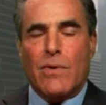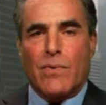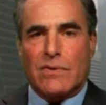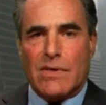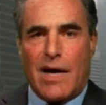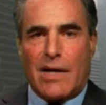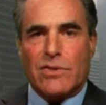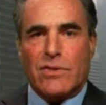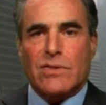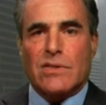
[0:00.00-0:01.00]
with
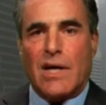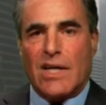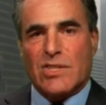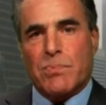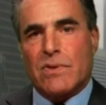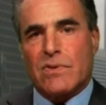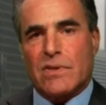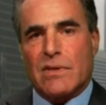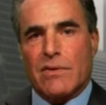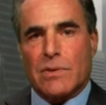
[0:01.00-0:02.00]
doctors and
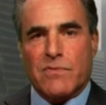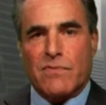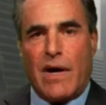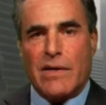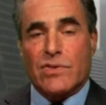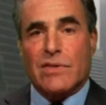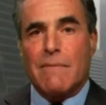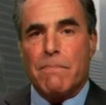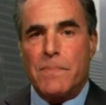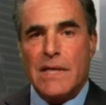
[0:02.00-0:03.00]
hospitals and other providers
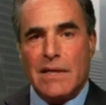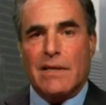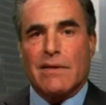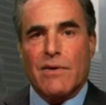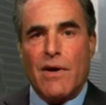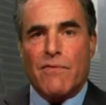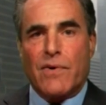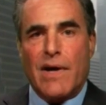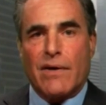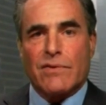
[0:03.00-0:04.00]
competing
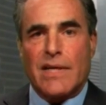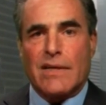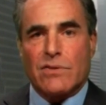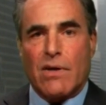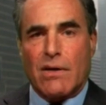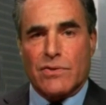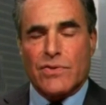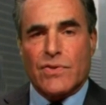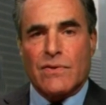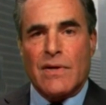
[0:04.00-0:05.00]
for healthcare
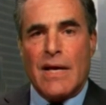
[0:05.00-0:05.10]
dollars.